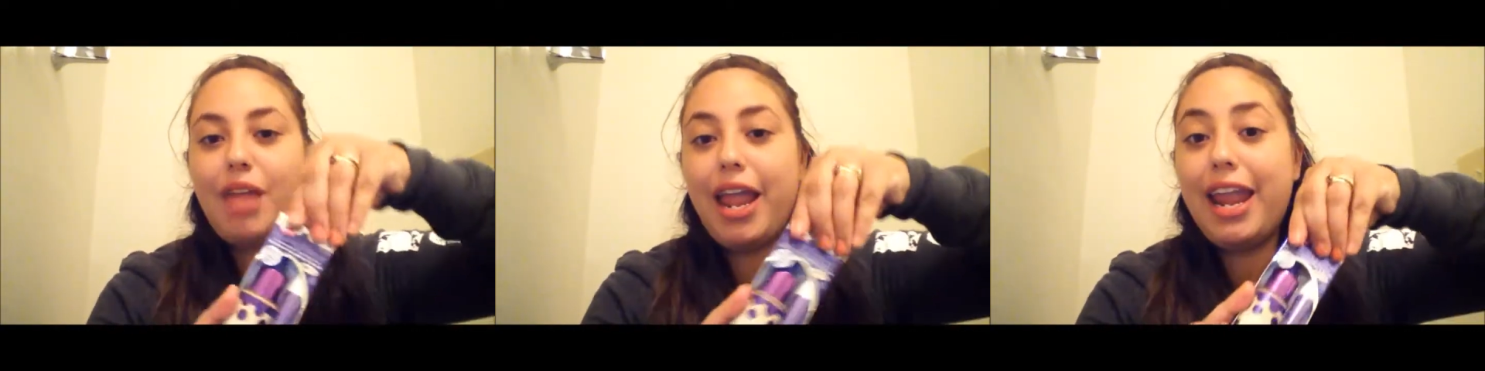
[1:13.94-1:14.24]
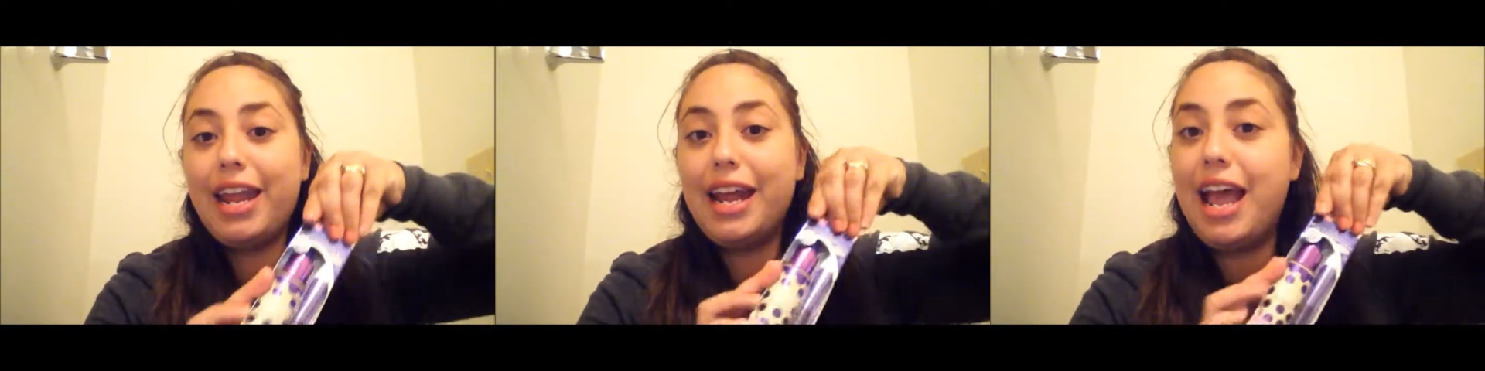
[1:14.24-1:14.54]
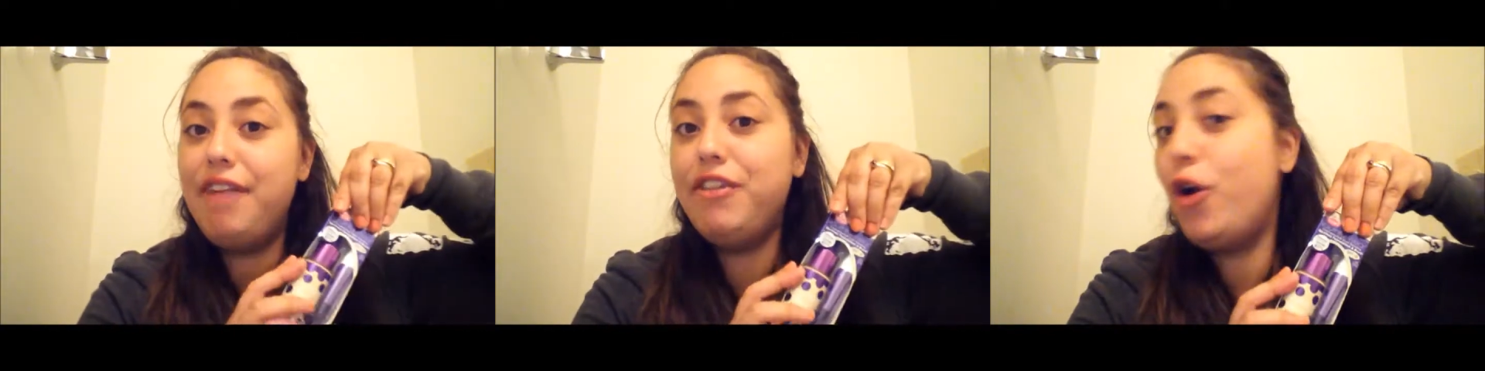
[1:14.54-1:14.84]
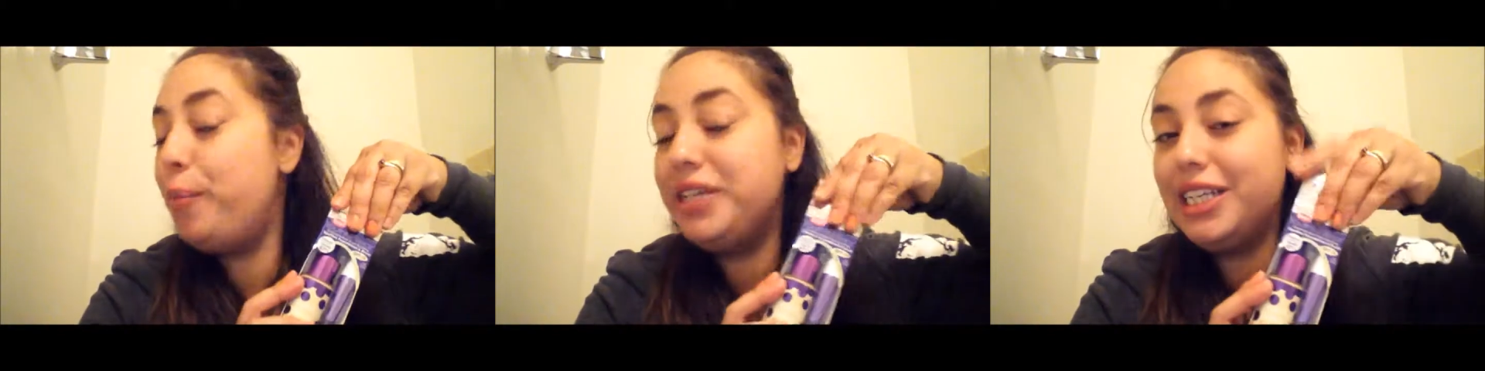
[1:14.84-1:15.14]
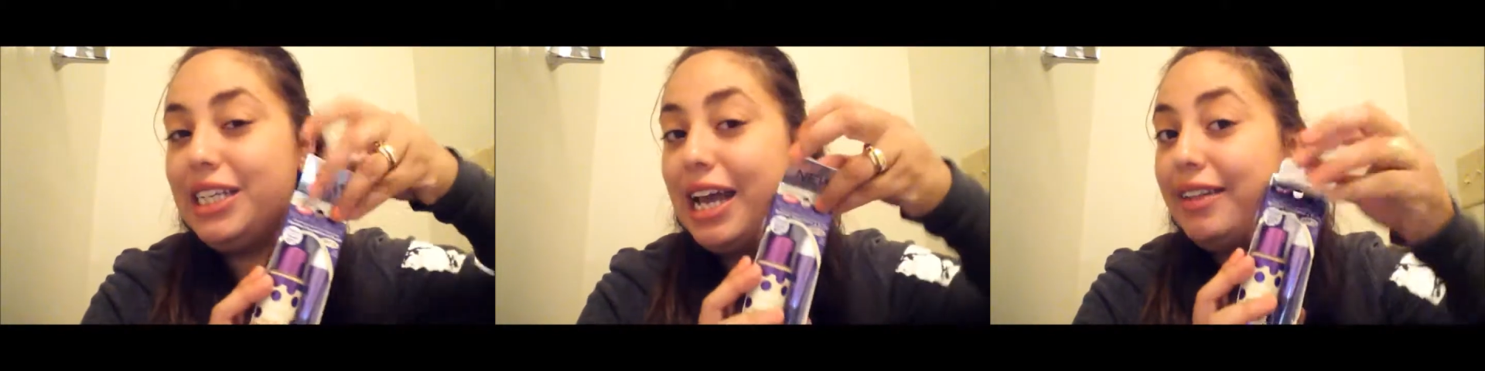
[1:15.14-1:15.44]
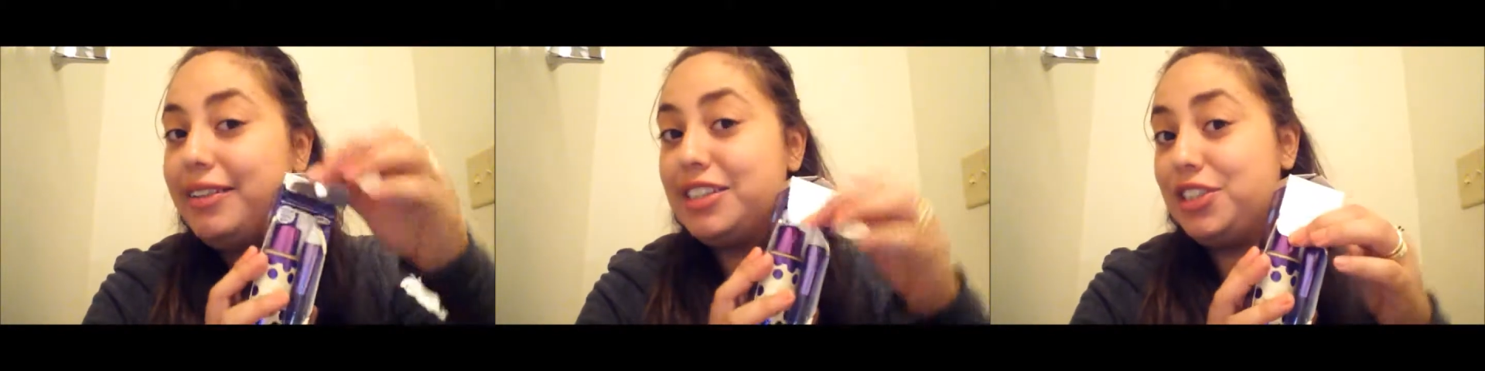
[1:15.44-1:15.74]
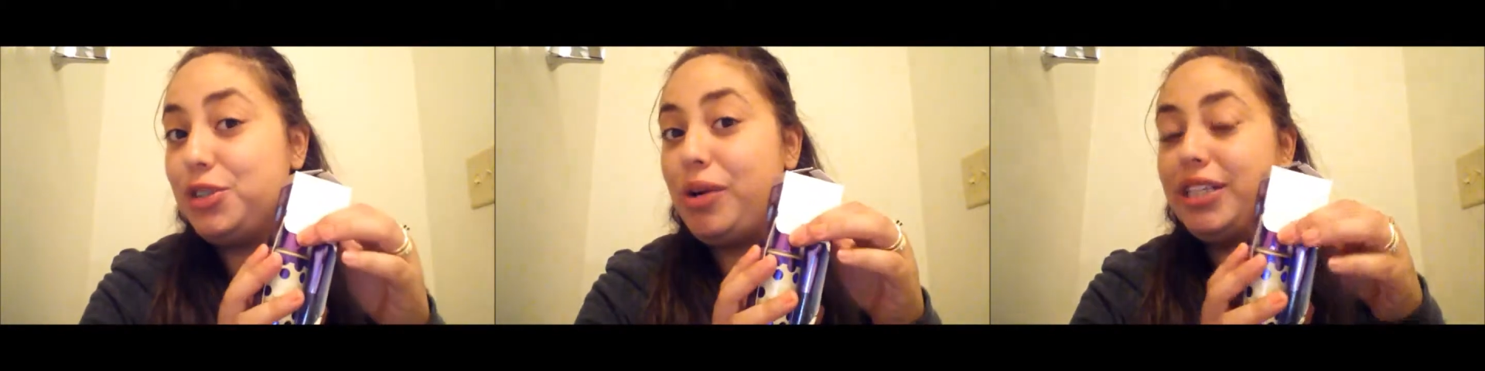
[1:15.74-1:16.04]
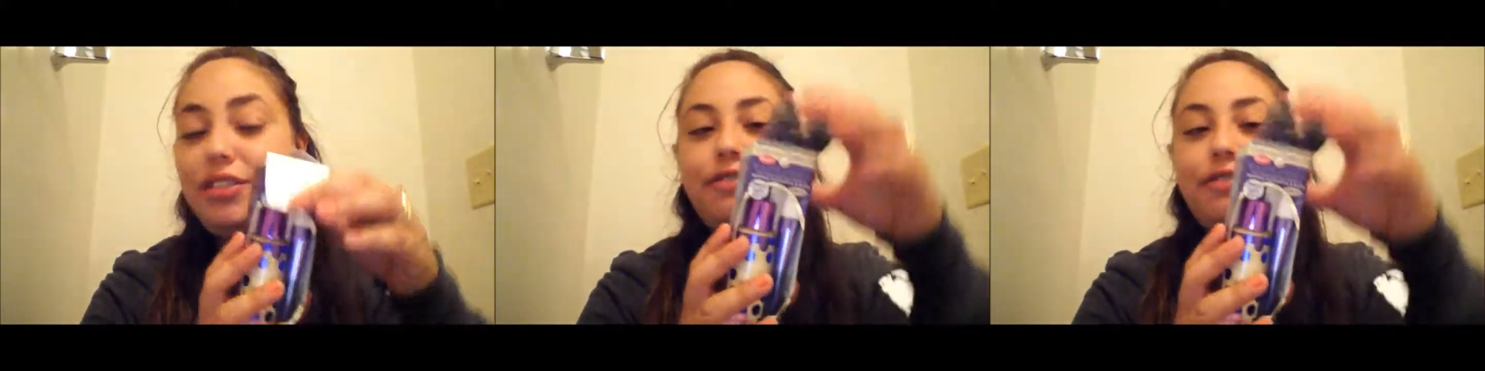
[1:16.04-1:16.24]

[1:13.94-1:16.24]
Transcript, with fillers: And I haven't opened it yet. This is why it's a